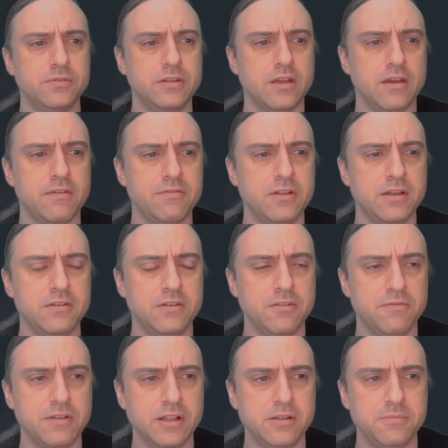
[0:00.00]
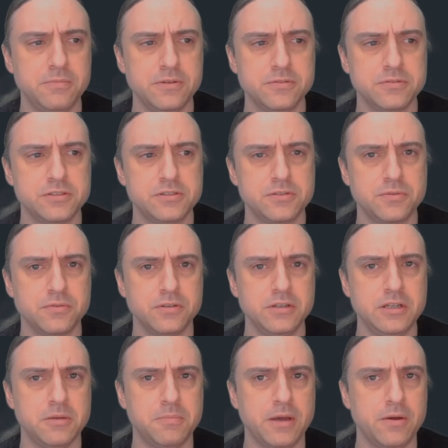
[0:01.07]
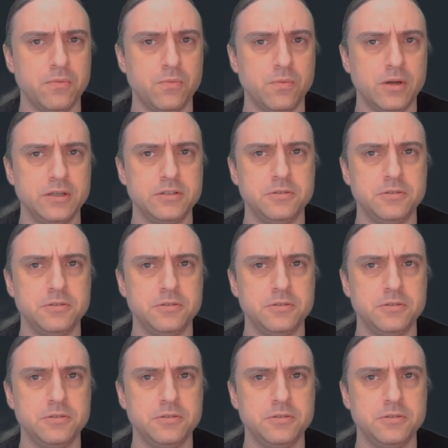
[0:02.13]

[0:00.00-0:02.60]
You have to develop your story about what